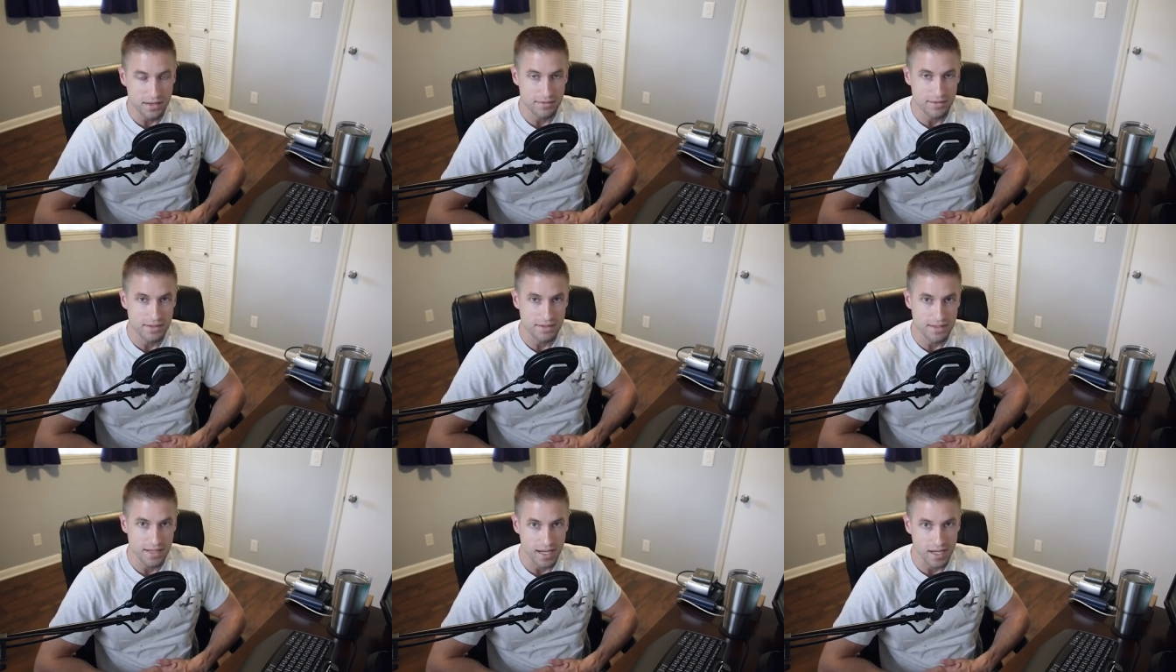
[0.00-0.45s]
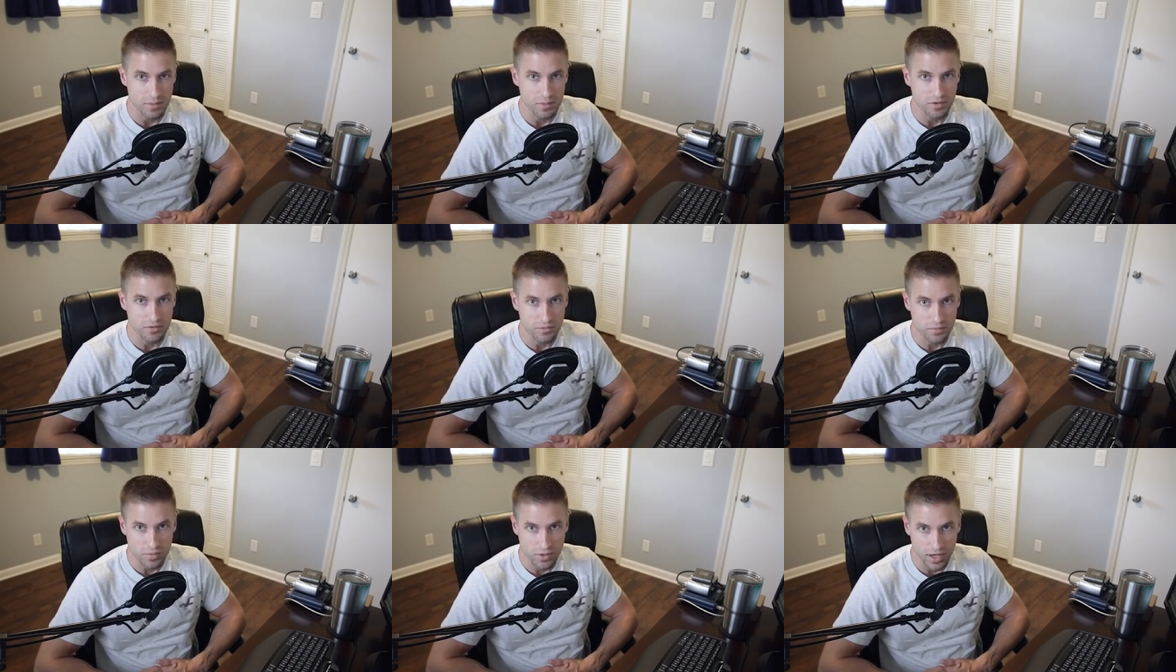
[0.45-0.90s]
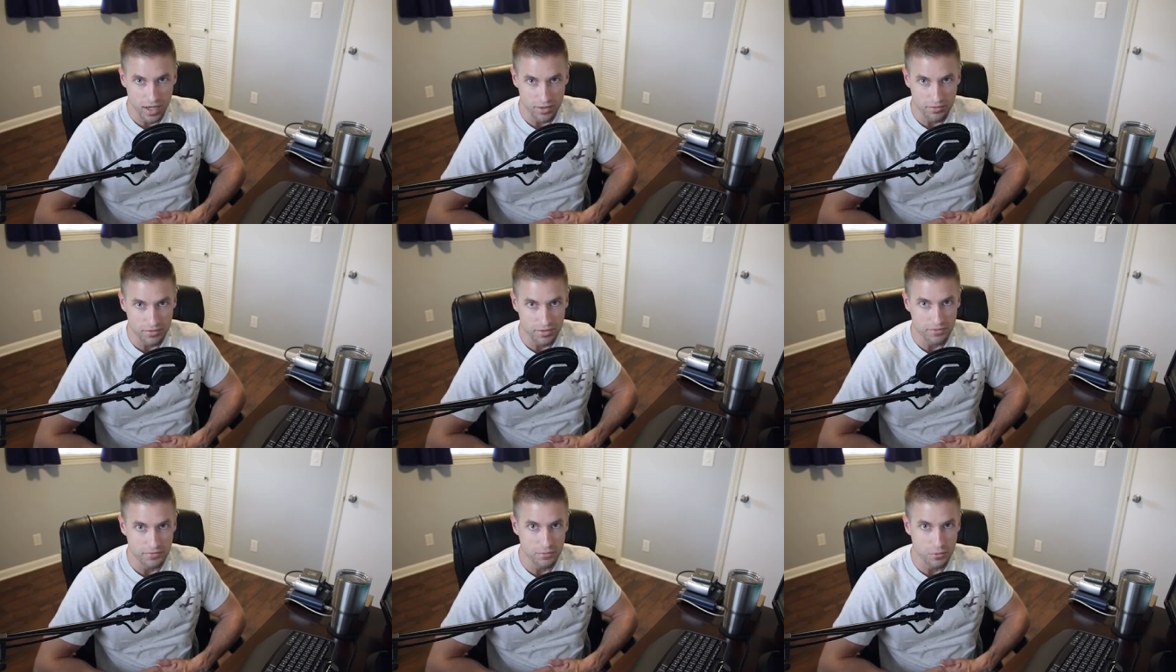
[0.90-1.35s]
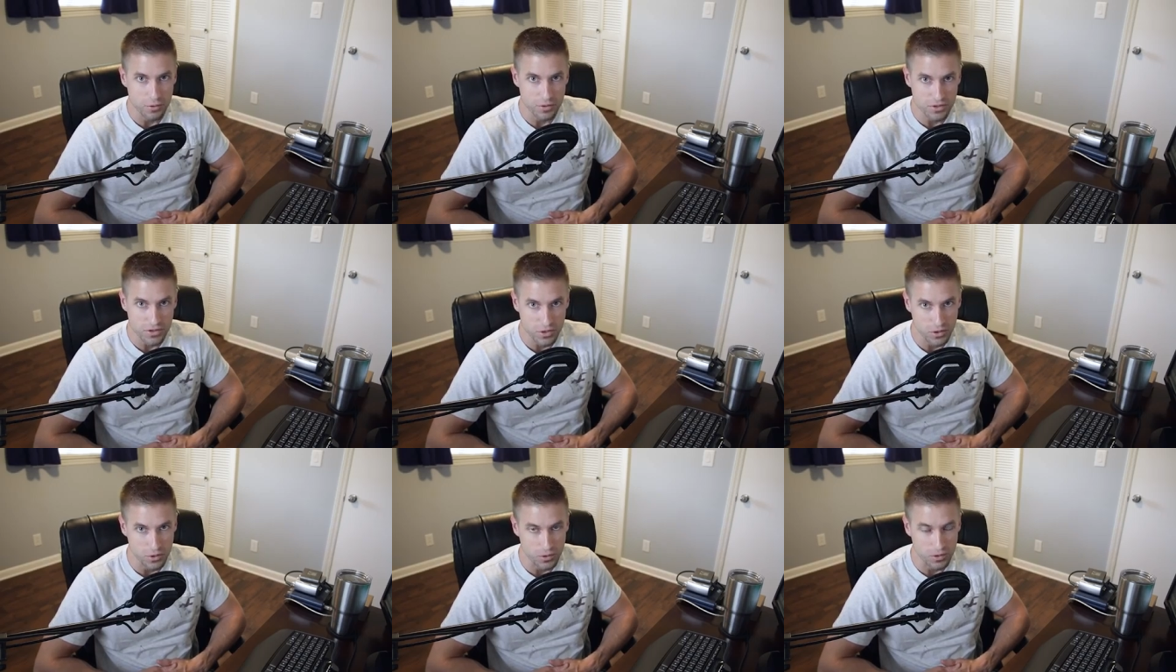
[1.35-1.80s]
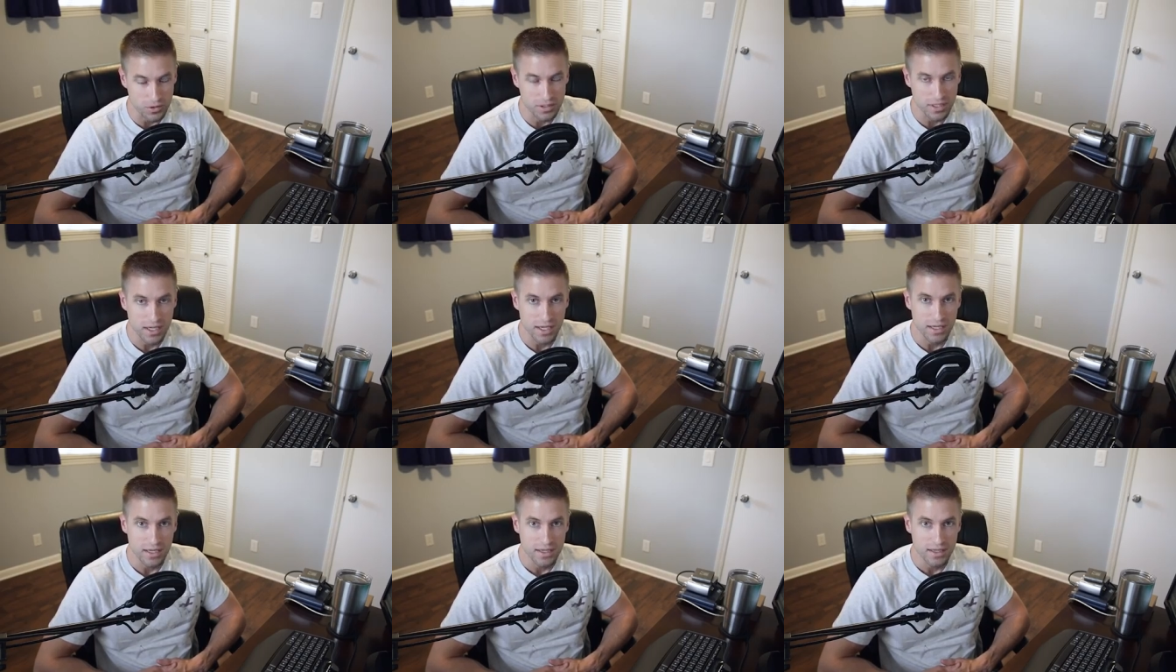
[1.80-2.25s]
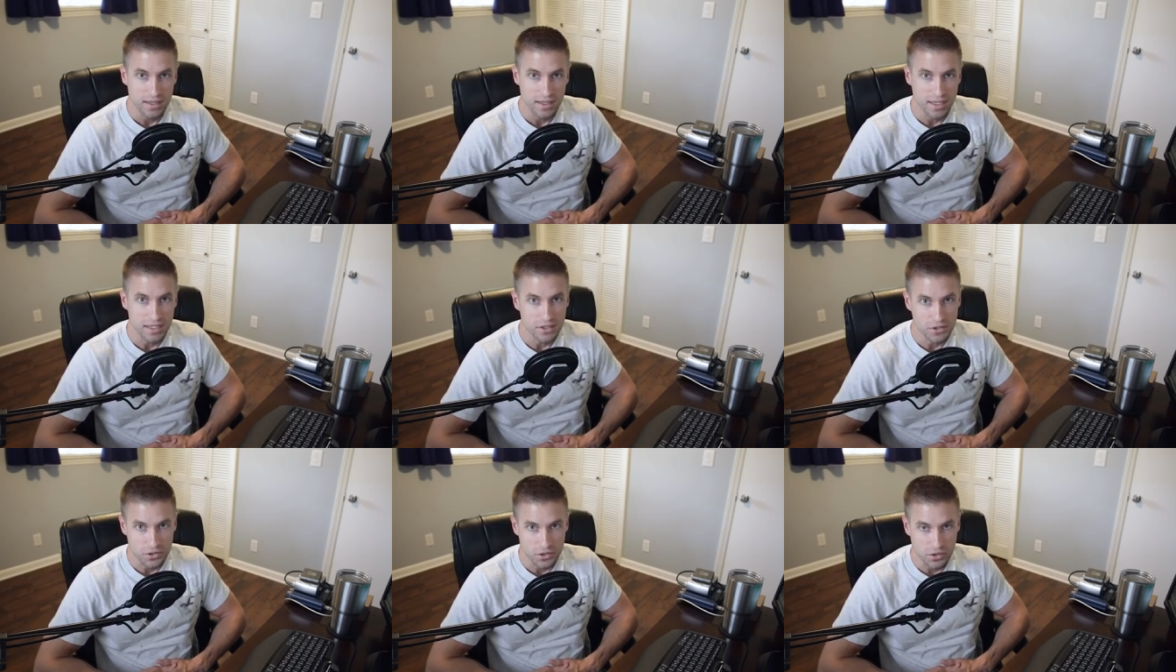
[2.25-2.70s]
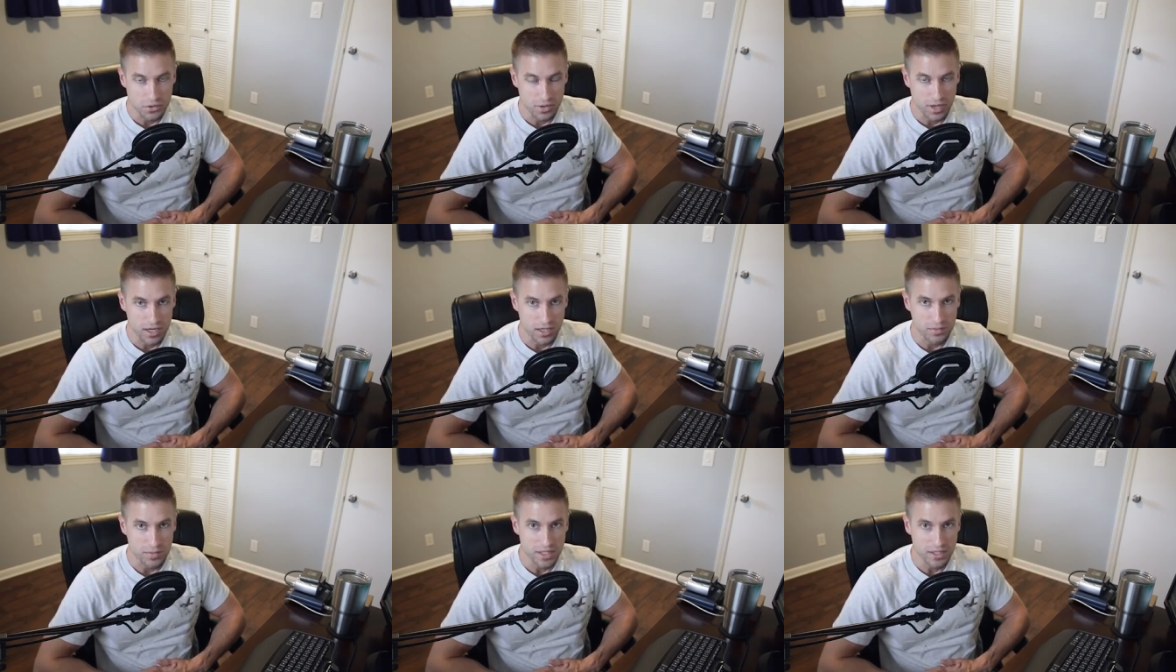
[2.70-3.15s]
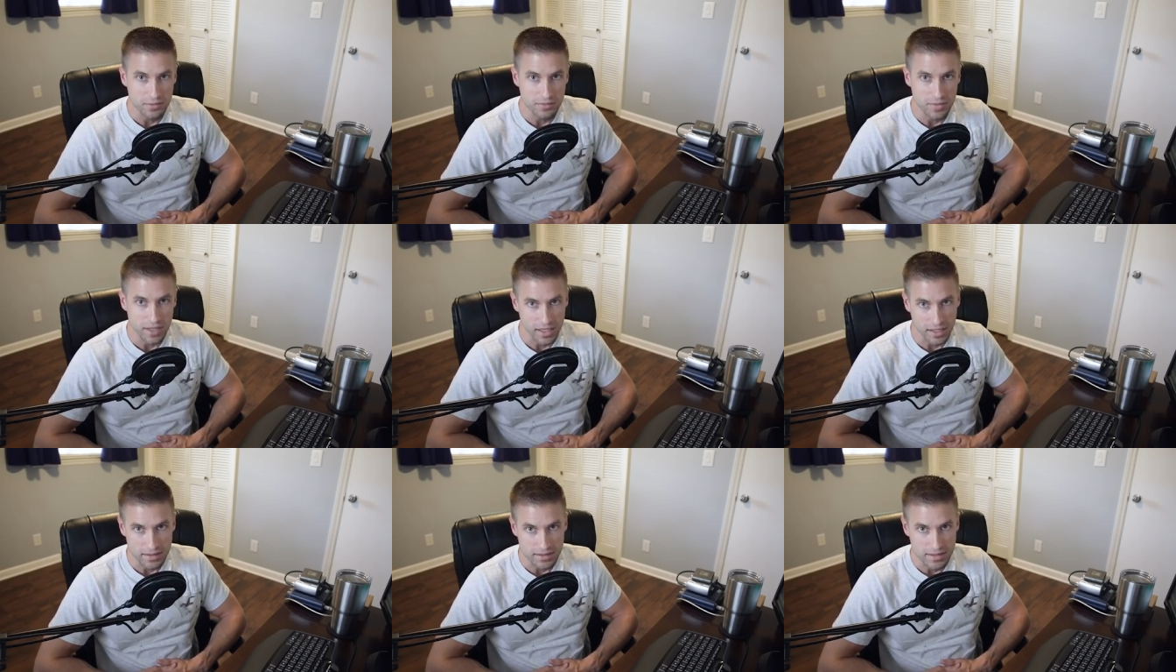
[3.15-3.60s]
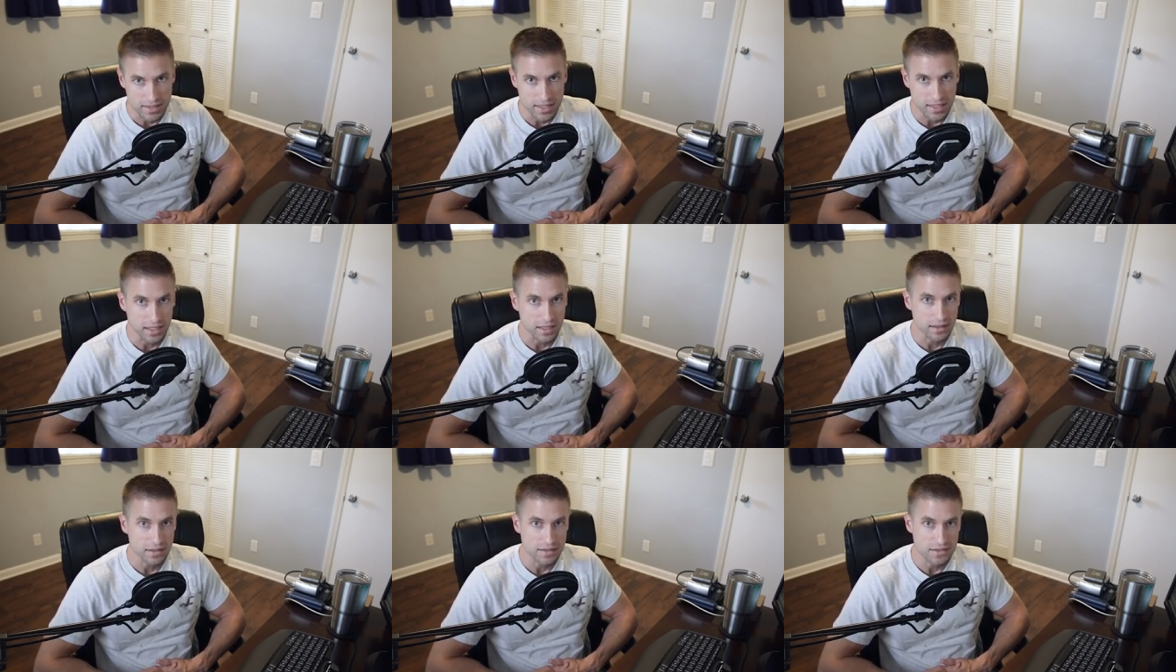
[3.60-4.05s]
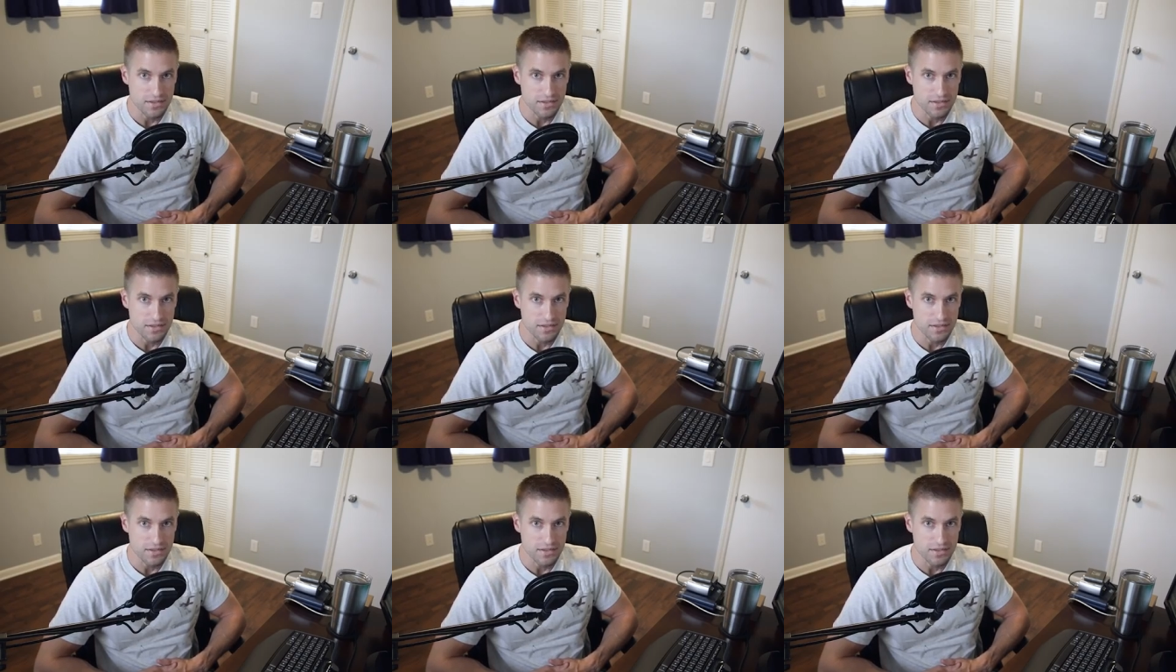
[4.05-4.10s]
of the type of prophet foretold in Deuteronomy 18.